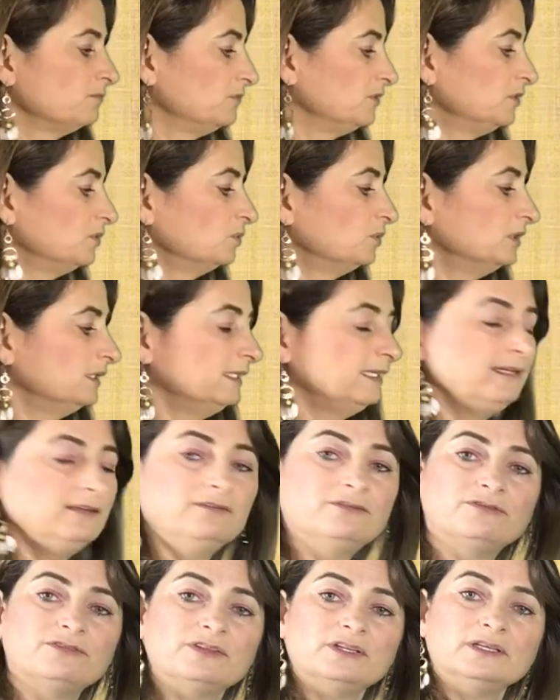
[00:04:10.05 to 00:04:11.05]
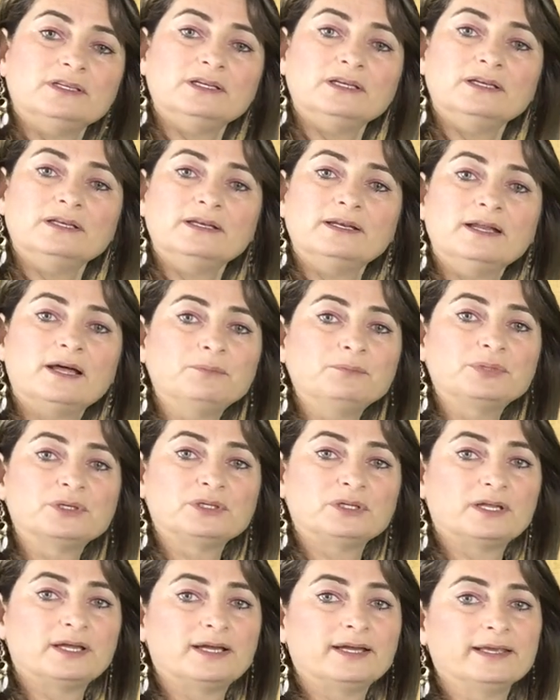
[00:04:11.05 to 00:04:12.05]
You leave the number
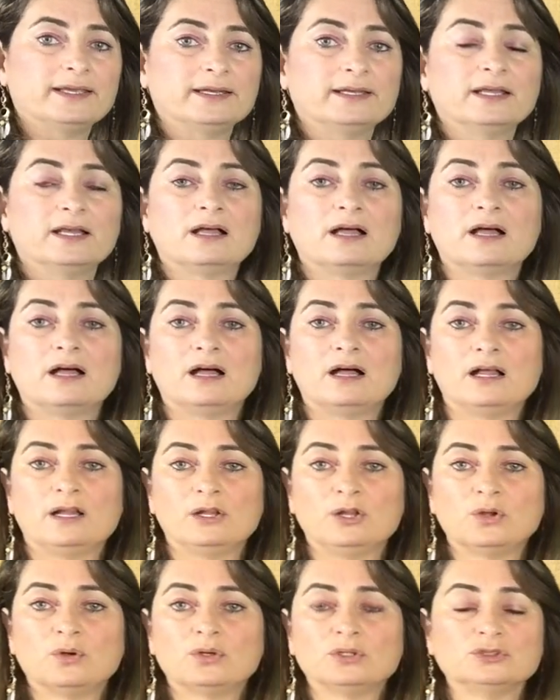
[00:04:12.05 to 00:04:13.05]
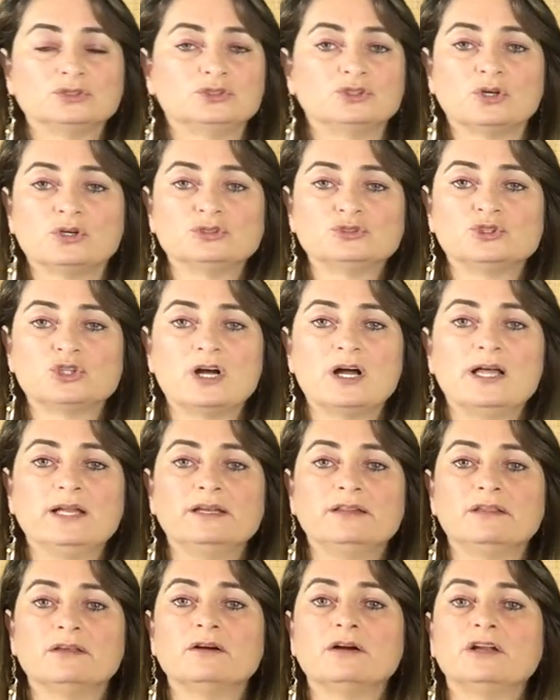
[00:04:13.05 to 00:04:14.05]
line alone, don't draw
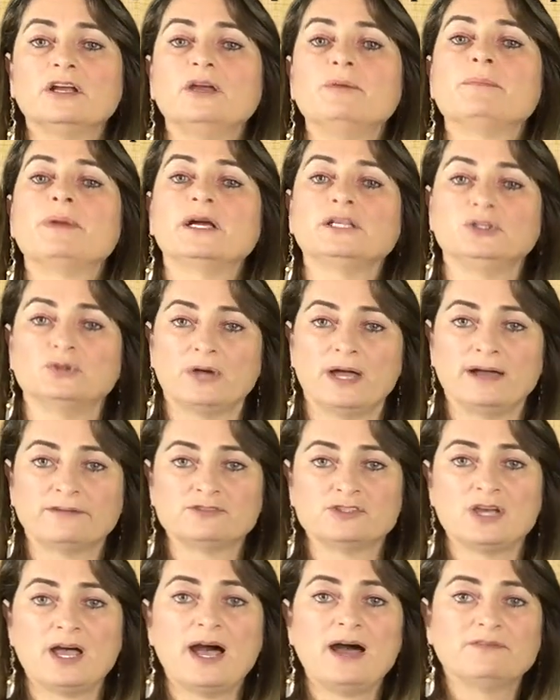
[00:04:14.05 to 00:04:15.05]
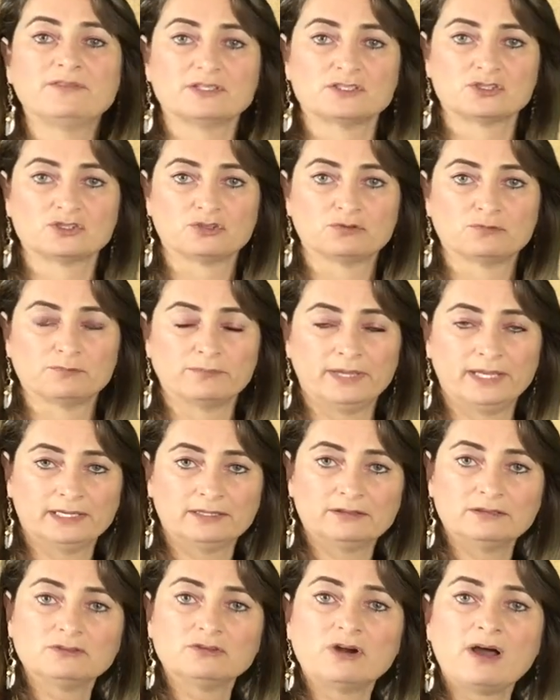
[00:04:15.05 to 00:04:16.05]
anything on it, but you have to have it. So make
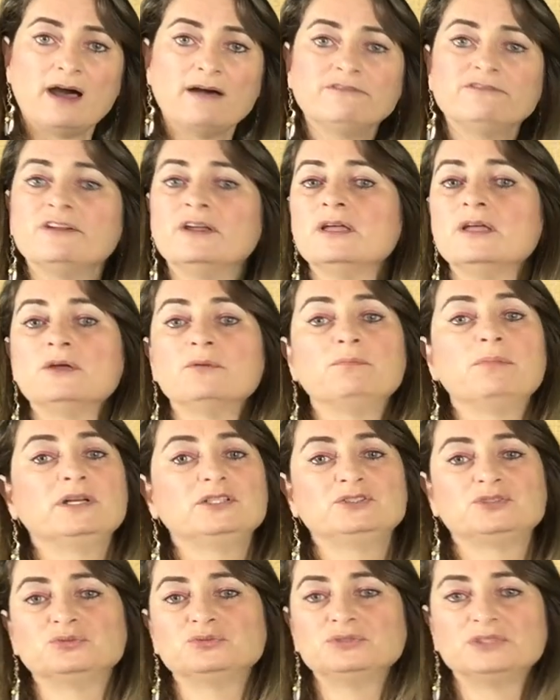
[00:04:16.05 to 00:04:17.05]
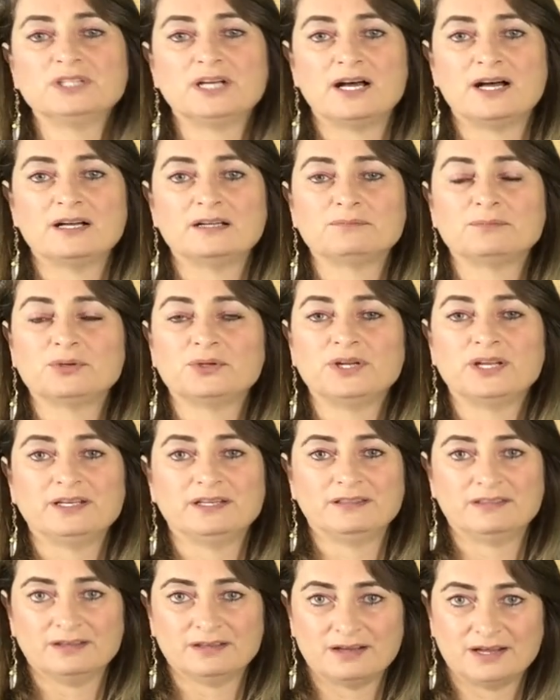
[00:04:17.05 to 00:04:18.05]
the graph, but do not put
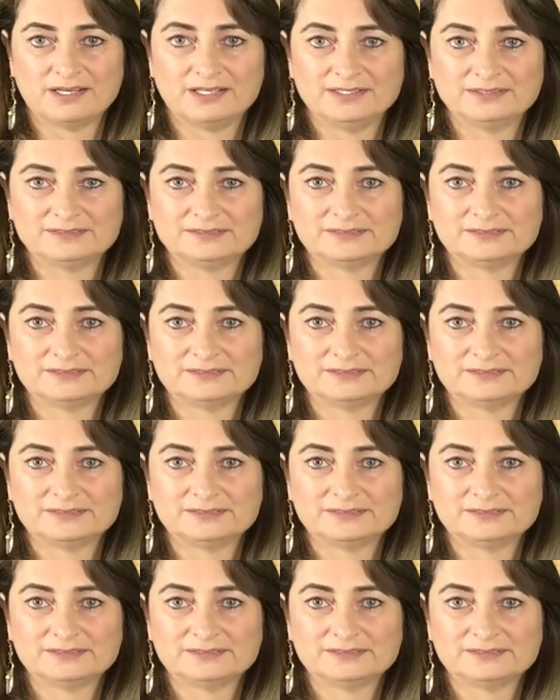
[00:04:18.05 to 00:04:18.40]
anything on it.